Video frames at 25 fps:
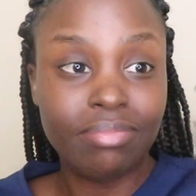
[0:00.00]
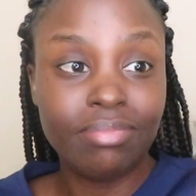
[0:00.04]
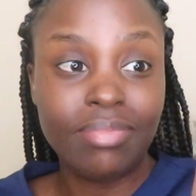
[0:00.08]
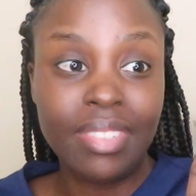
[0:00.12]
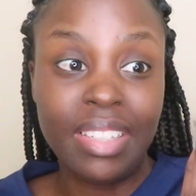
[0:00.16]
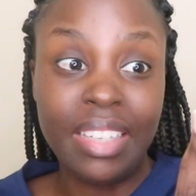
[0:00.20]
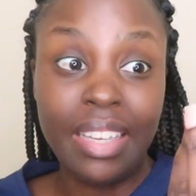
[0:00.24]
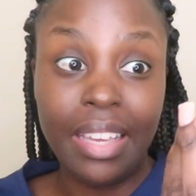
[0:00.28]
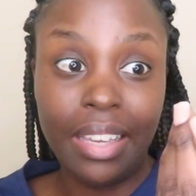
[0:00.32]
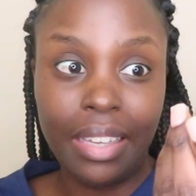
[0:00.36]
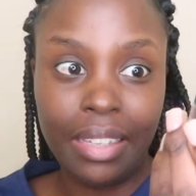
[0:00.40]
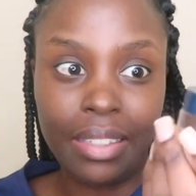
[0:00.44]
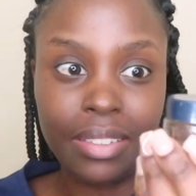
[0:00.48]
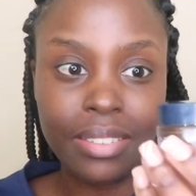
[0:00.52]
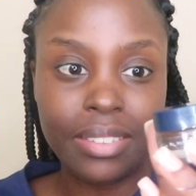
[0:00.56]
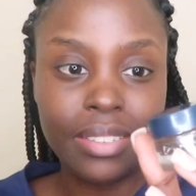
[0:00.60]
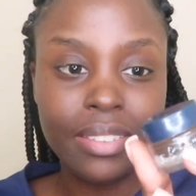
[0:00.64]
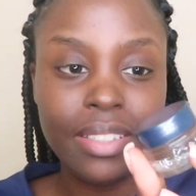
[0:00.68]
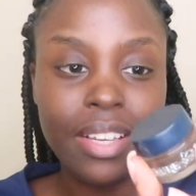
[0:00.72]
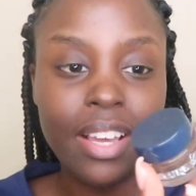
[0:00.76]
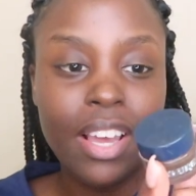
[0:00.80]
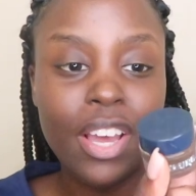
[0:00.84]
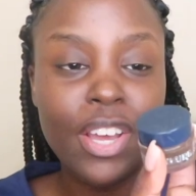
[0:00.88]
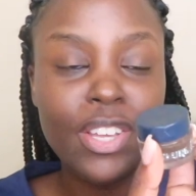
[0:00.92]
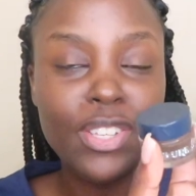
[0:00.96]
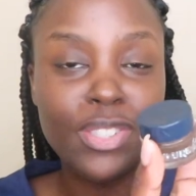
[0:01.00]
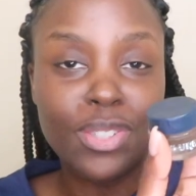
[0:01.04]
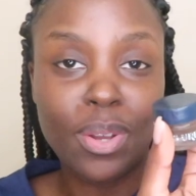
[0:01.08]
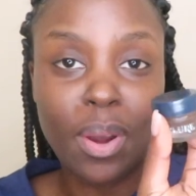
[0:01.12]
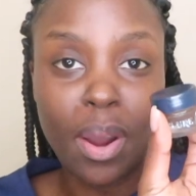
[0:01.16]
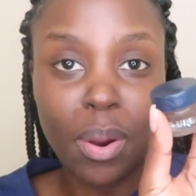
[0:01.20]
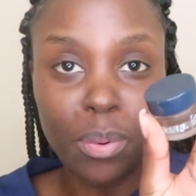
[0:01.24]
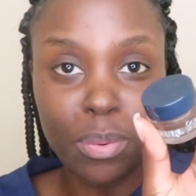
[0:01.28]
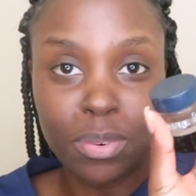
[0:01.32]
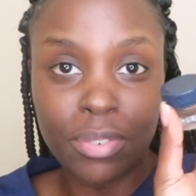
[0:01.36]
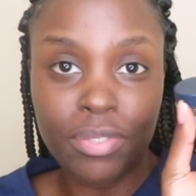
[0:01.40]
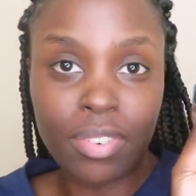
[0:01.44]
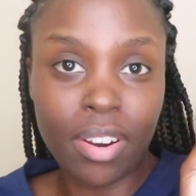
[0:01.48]
years, so
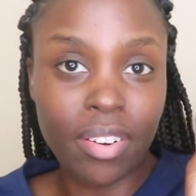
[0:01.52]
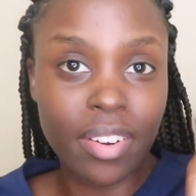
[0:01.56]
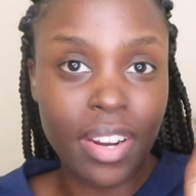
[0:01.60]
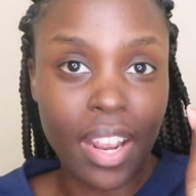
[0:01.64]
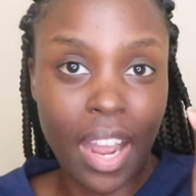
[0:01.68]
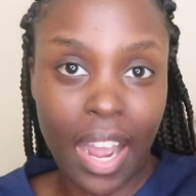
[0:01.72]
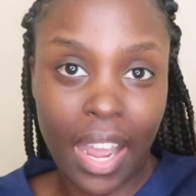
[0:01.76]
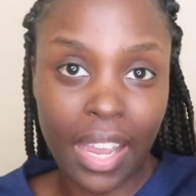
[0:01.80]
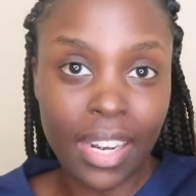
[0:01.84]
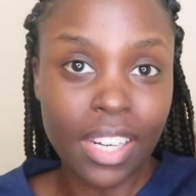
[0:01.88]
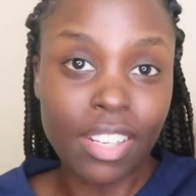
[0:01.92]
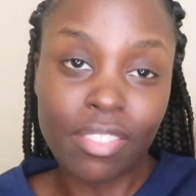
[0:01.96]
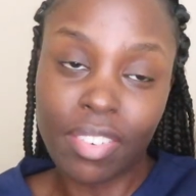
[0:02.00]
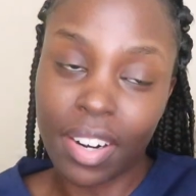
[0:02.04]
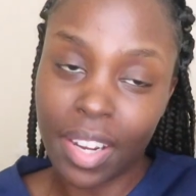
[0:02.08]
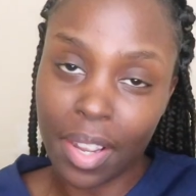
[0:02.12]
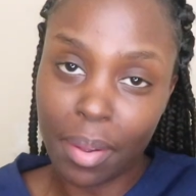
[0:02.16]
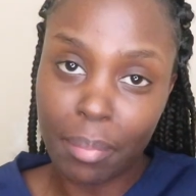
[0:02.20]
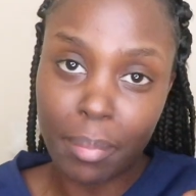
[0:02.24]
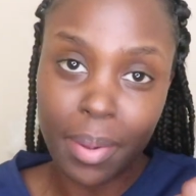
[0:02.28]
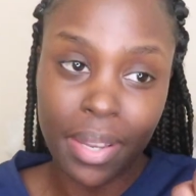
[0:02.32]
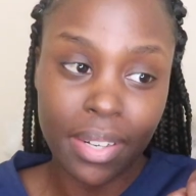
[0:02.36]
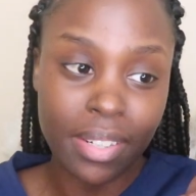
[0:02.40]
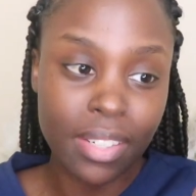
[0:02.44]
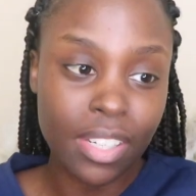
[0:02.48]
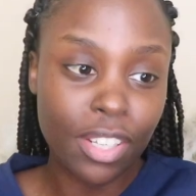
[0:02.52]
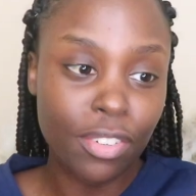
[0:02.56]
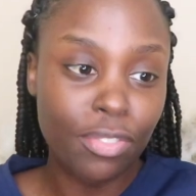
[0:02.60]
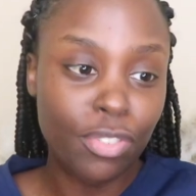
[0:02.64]
I would very highly recommend.